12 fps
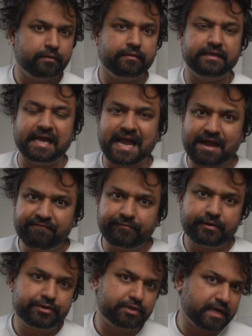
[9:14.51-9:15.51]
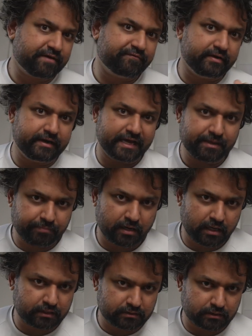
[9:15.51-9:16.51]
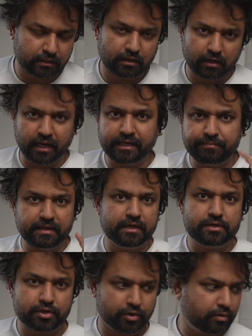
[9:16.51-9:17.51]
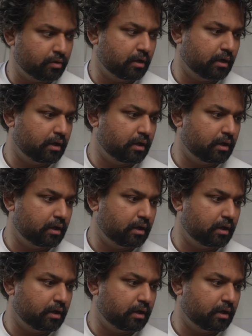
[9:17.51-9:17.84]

The average everyday person, like me and you,